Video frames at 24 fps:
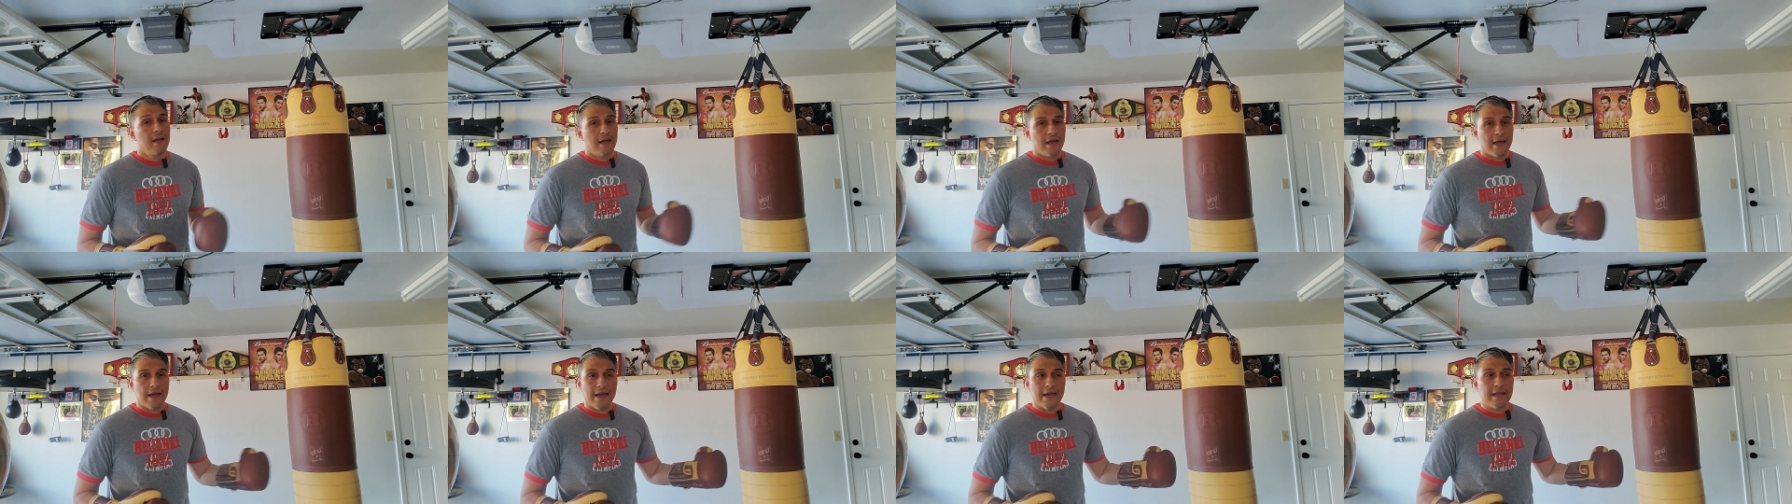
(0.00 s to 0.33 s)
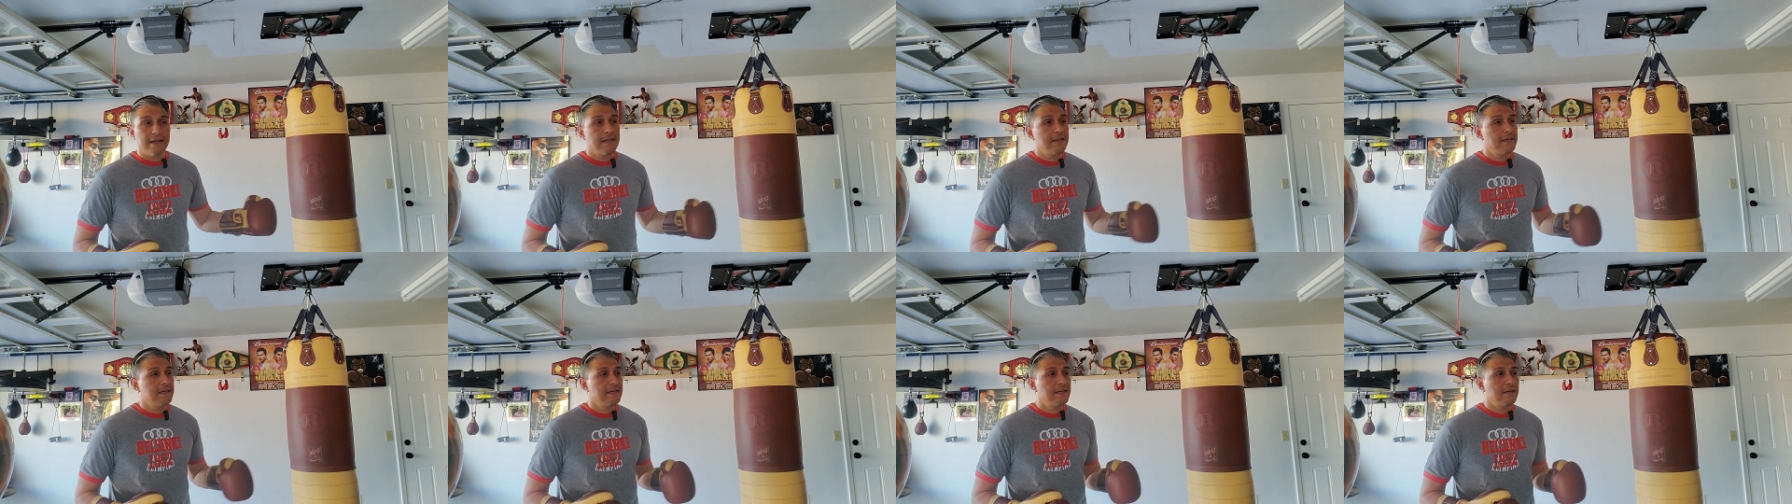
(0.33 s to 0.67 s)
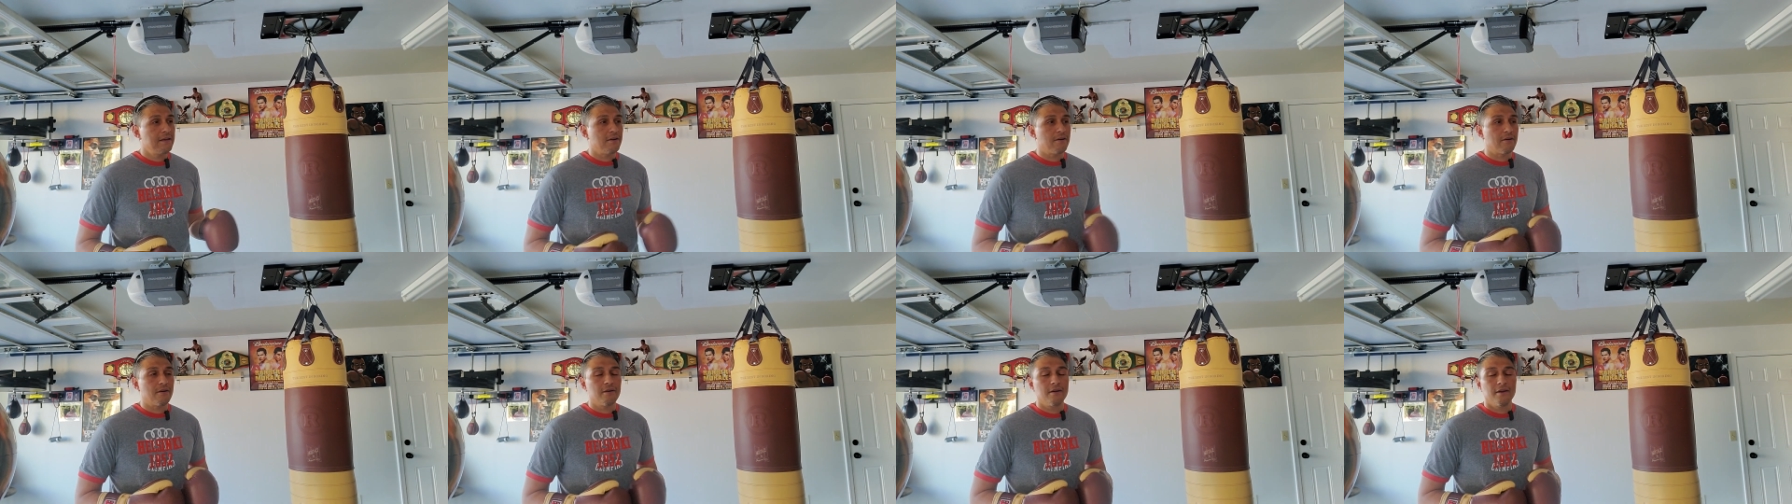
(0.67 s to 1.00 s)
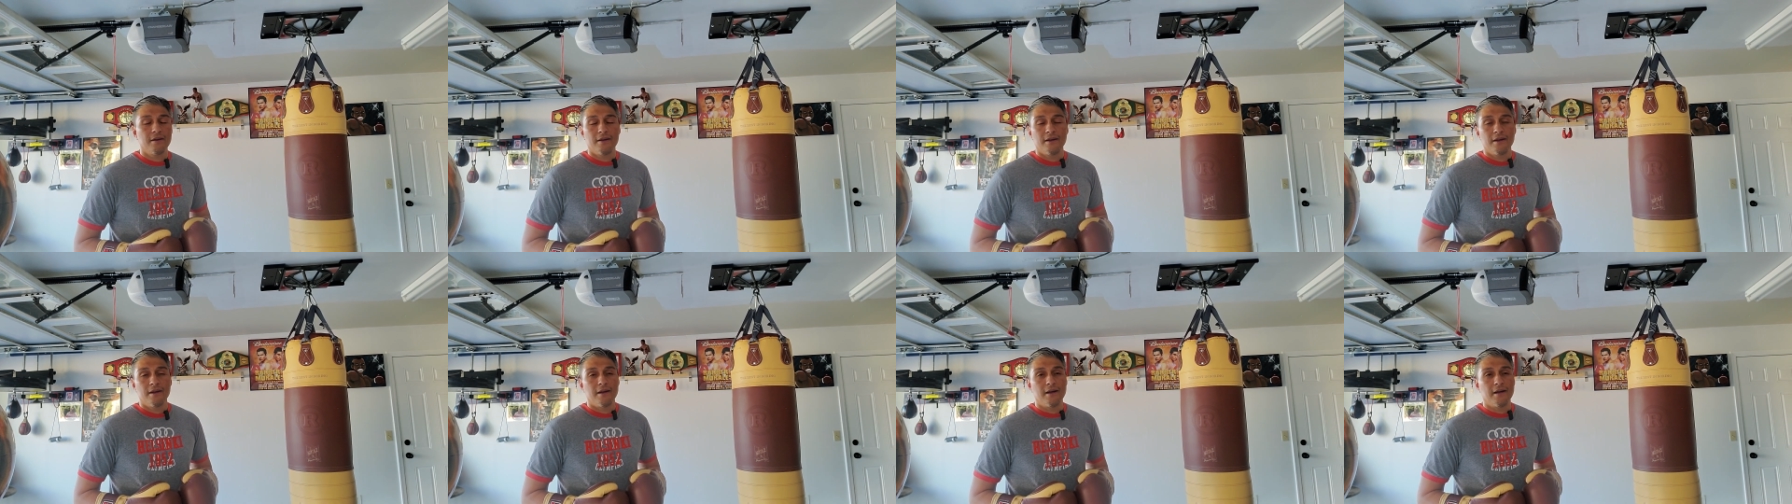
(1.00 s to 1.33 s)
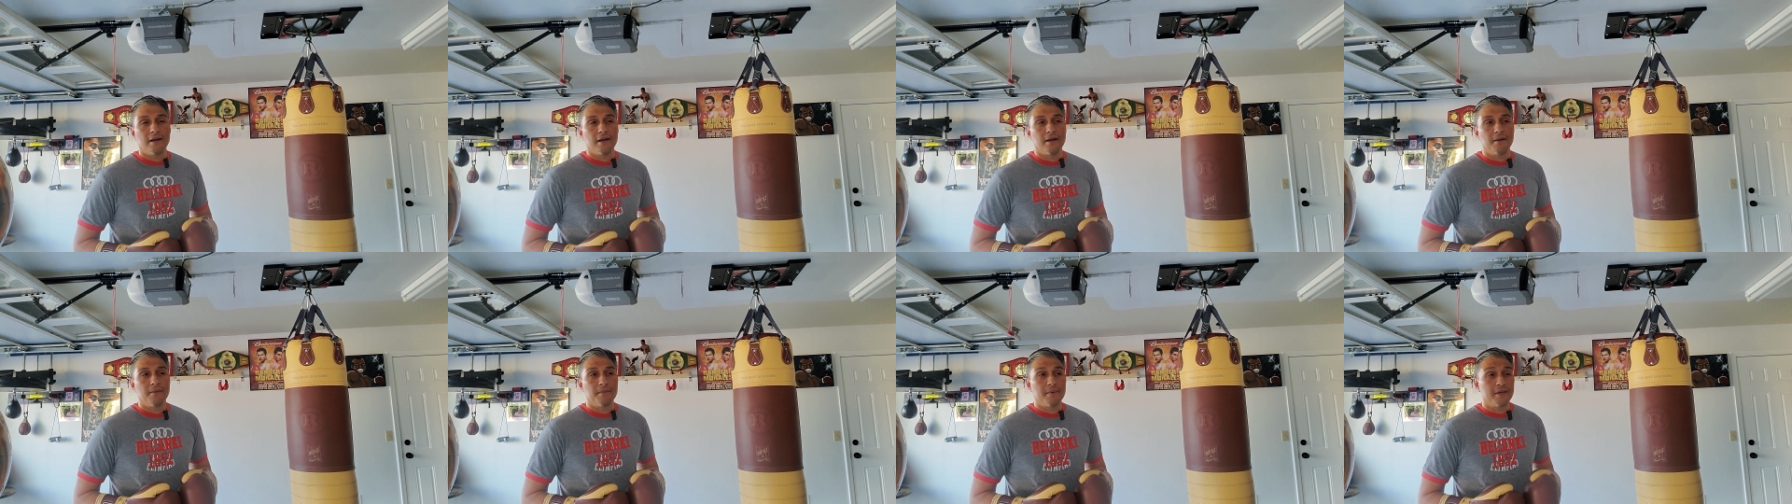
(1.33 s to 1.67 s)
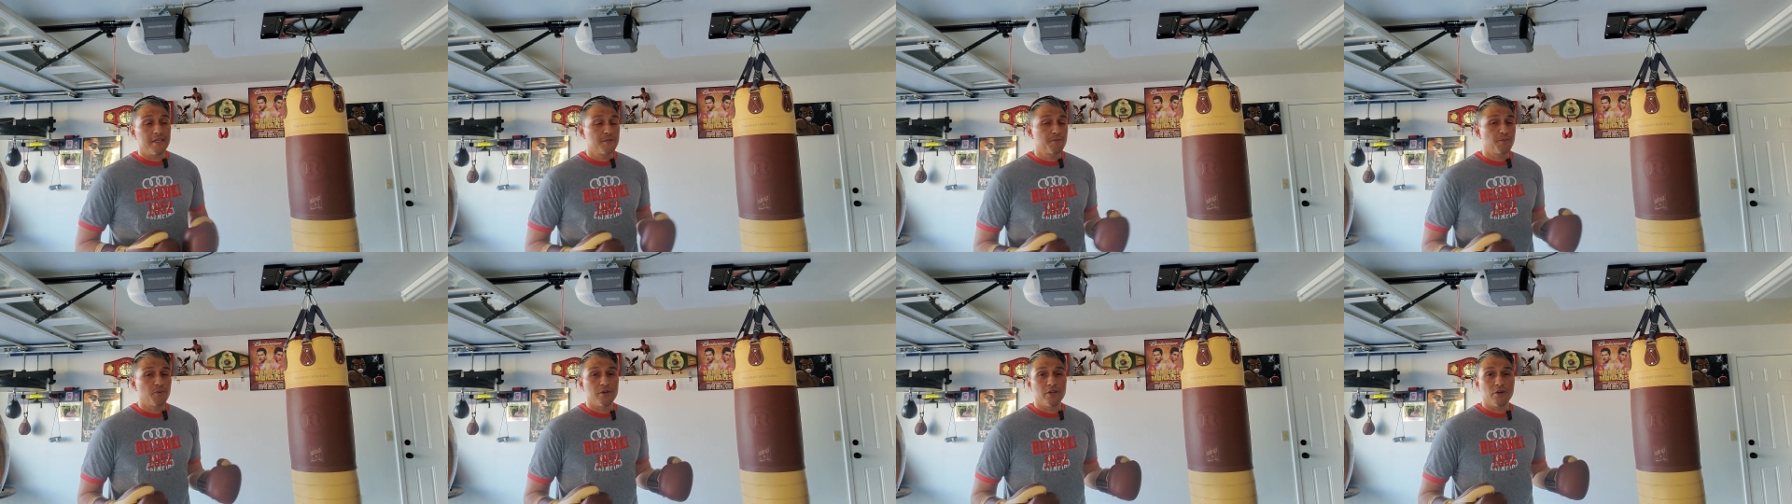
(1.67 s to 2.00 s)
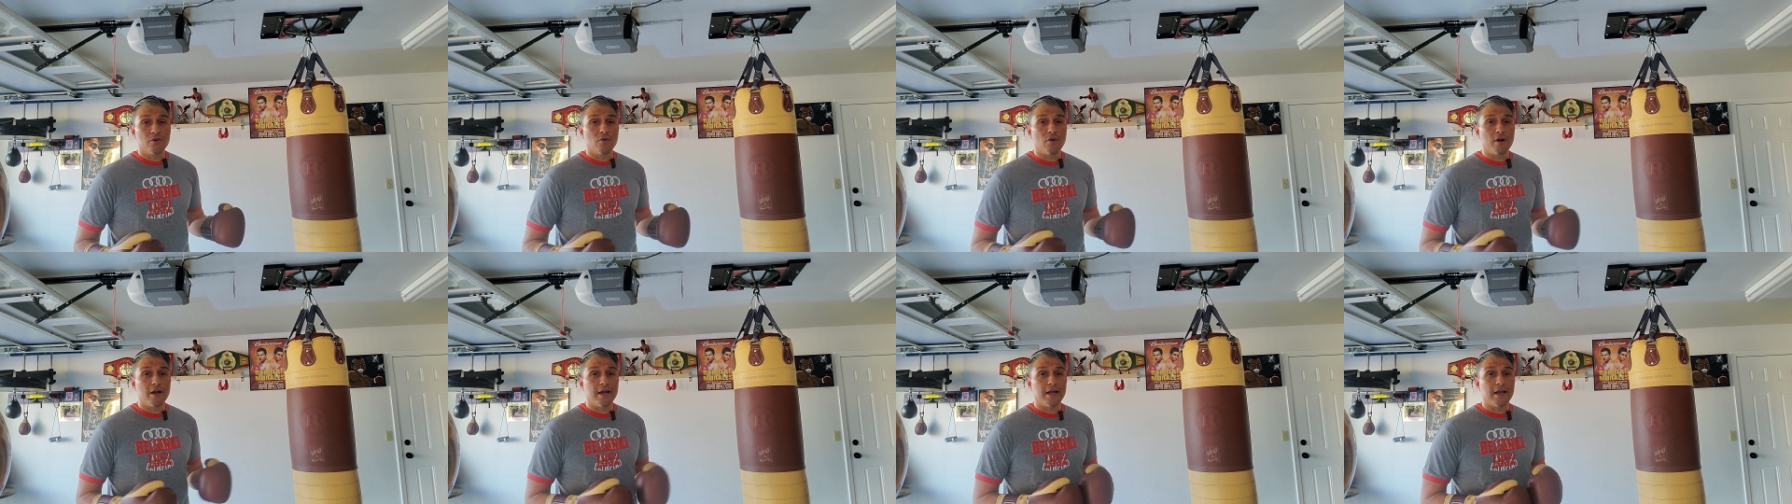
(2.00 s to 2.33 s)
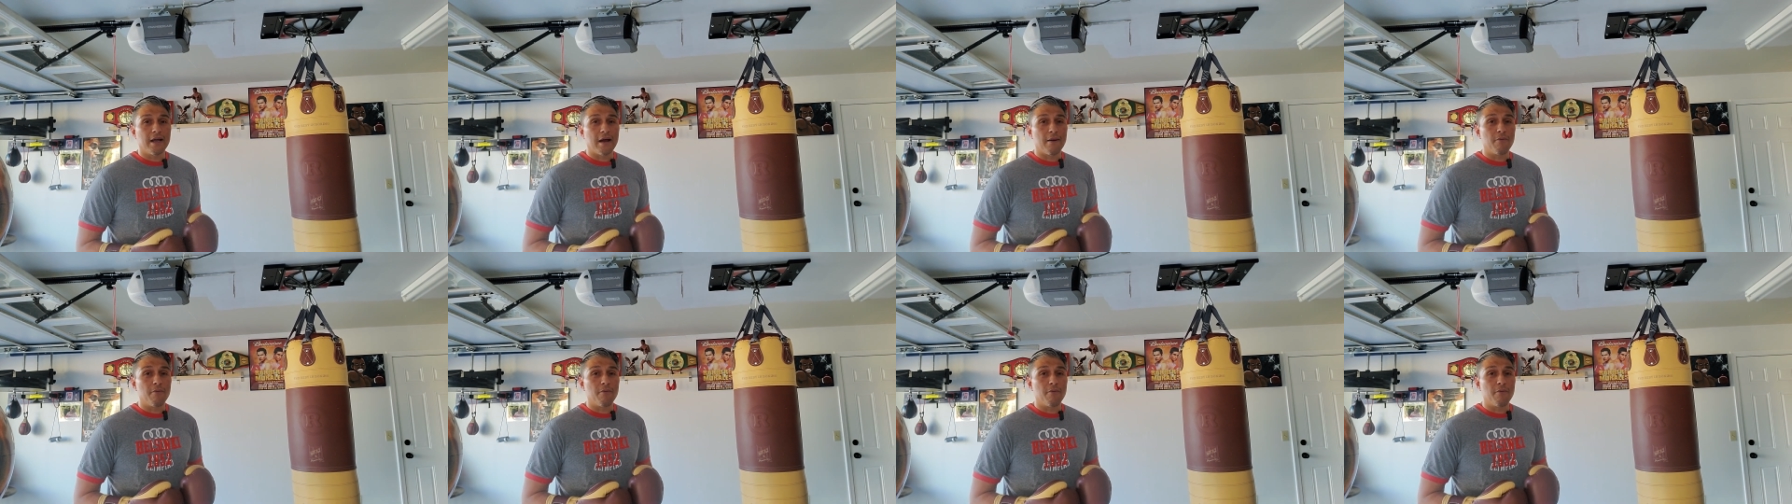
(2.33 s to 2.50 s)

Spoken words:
and in here it's pretty quiet.